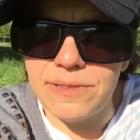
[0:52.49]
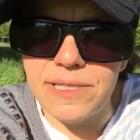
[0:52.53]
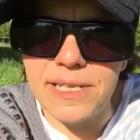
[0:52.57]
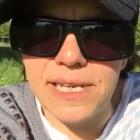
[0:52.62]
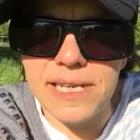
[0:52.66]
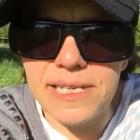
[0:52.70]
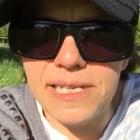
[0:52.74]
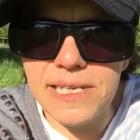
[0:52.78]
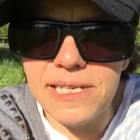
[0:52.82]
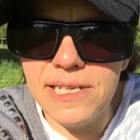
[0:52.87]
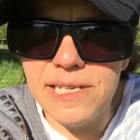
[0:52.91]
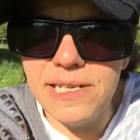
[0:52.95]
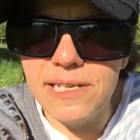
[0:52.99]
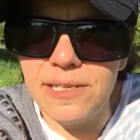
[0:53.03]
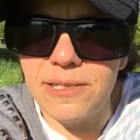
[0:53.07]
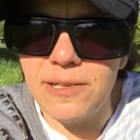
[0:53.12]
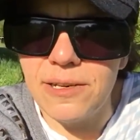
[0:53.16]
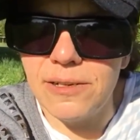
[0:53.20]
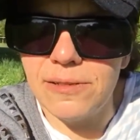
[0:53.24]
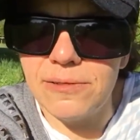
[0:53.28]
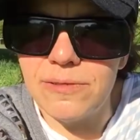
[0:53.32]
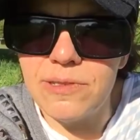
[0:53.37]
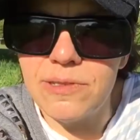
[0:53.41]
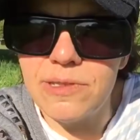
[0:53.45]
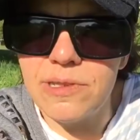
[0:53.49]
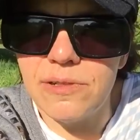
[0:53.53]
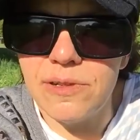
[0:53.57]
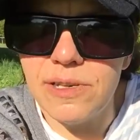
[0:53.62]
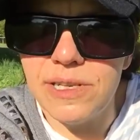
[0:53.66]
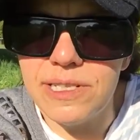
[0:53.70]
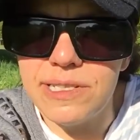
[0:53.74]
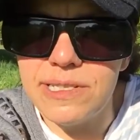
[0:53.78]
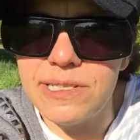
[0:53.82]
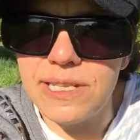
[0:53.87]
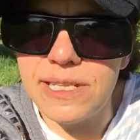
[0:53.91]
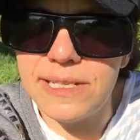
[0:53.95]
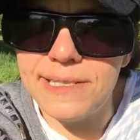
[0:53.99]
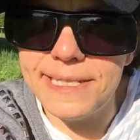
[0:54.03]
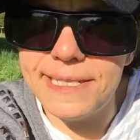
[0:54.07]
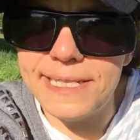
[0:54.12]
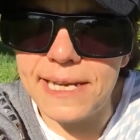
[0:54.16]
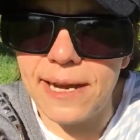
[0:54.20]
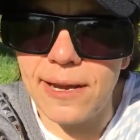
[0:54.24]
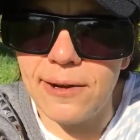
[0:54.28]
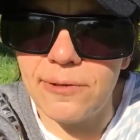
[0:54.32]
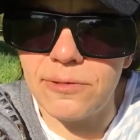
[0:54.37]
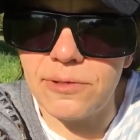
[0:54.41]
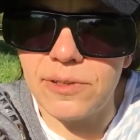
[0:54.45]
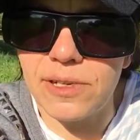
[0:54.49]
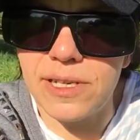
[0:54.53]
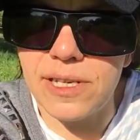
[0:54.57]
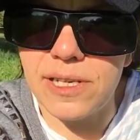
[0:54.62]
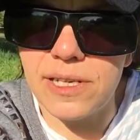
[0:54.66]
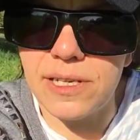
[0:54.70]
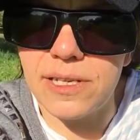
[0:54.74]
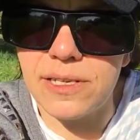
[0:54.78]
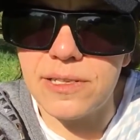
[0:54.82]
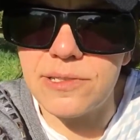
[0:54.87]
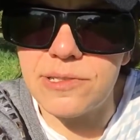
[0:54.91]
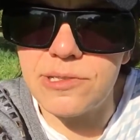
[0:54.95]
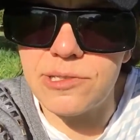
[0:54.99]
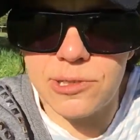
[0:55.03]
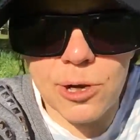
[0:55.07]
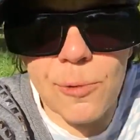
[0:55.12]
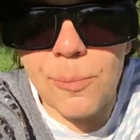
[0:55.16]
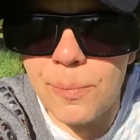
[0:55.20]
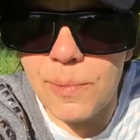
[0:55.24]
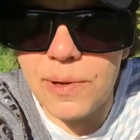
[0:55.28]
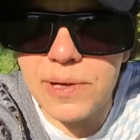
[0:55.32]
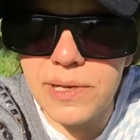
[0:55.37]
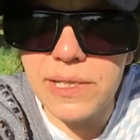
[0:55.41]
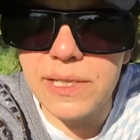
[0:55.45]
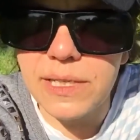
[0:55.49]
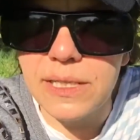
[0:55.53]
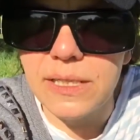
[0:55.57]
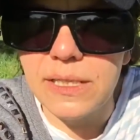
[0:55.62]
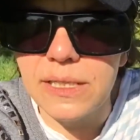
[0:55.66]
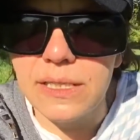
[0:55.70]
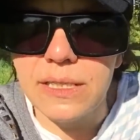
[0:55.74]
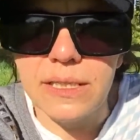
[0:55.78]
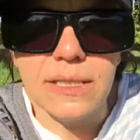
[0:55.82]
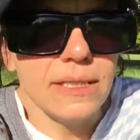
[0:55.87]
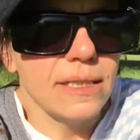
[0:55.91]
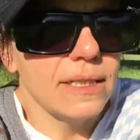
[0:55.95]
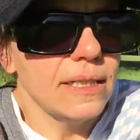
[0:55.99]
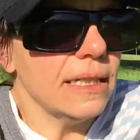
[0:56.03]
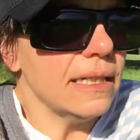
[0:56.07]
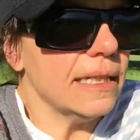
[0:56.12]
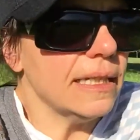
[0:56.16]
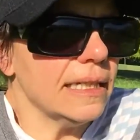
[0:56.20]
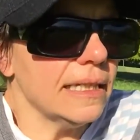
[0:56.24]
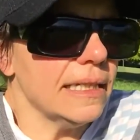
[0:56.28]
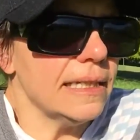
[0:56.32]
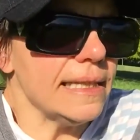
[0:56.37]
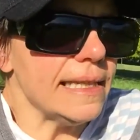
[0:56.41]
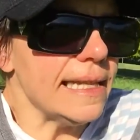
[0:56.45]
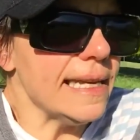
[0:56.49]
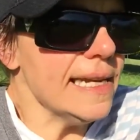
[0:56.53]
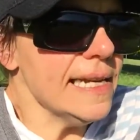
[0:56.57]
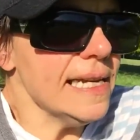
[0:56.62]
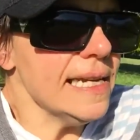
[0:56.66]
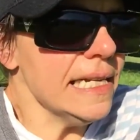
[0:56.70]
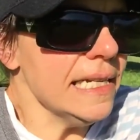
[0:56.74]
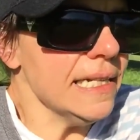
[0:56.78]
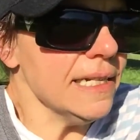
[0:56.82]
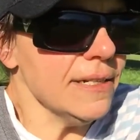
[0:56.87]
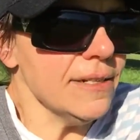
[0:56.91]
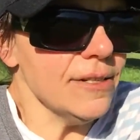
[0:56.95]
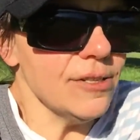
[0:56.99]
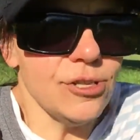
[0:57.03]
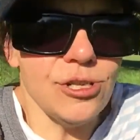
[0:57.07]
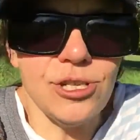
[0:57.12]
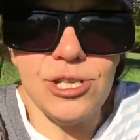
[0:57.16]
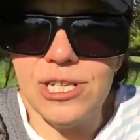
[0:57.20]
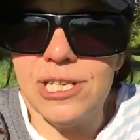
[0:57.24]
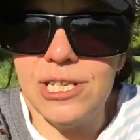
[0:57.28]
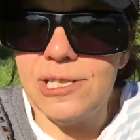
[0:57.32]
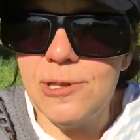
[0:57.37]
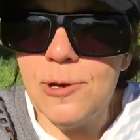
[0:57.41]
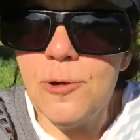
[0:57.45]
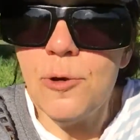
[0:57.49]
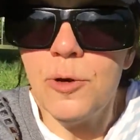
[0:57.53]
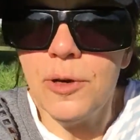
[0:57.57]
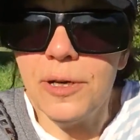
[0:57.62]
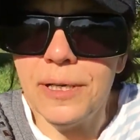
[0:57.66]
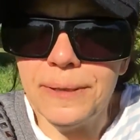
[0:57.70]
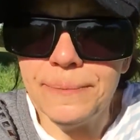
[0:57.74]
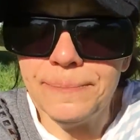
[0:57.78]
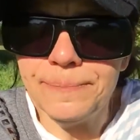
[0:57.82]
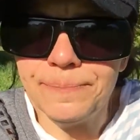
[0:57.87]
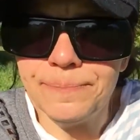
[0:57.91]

Daddy didn't know, so he sat down in a soup. Then she took